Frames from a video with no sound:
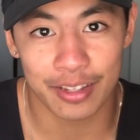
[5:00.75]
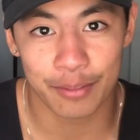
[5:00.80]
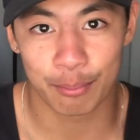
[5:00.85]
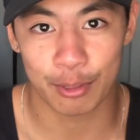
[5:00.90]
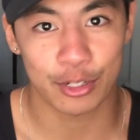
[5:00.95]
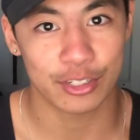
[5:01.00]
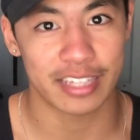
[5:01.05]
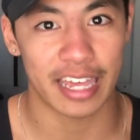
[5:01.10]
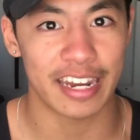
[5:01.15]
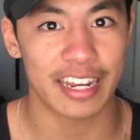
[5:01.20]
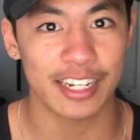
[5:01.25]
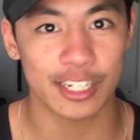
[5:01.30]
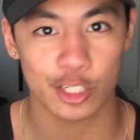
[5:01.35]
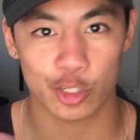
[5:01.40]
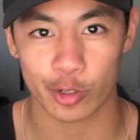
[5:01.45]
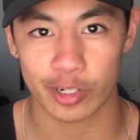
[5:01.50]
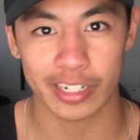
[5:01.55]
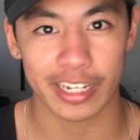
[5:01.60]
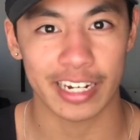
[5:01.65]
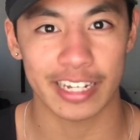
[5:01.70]
because they didn't
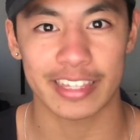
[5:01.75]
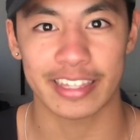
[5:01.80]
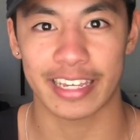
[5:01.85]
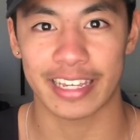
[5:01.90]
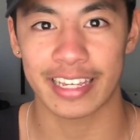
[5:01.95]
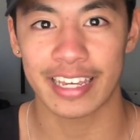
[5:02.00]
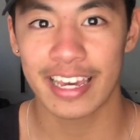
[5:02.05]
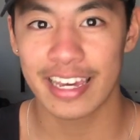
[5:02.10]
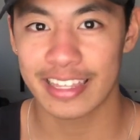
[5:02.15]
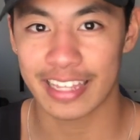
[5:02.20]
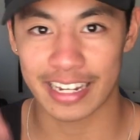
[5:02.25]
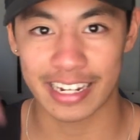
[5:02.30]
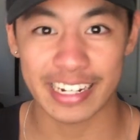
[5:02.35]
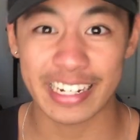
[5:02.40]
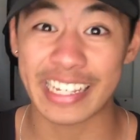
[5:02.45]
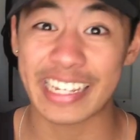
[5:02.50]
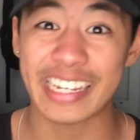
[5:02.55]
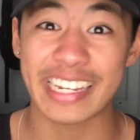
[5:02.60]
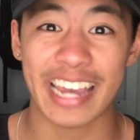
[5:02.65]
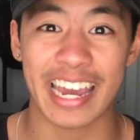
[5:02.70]
drink anything, they
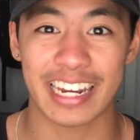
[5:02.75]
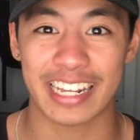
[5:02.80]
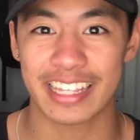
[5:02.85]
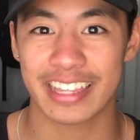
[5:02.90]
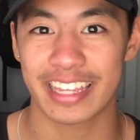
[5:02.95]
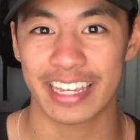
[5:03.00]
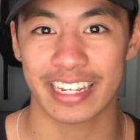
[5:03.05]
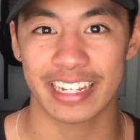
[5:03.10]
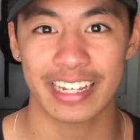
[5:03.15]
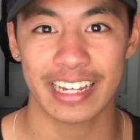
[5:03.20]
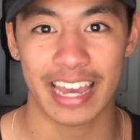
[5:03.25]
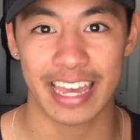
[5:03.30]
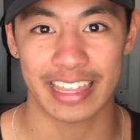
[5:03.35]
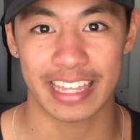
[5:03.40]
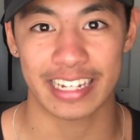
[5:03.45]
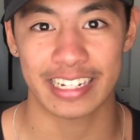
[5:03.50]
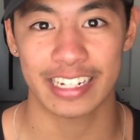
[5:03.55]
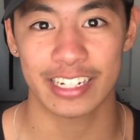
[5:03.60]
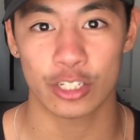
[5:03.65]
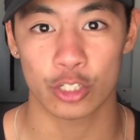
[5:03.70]
didn't eat anything, and
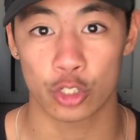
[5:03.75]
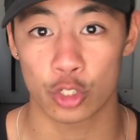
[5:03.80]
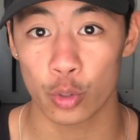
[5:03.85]
they didn't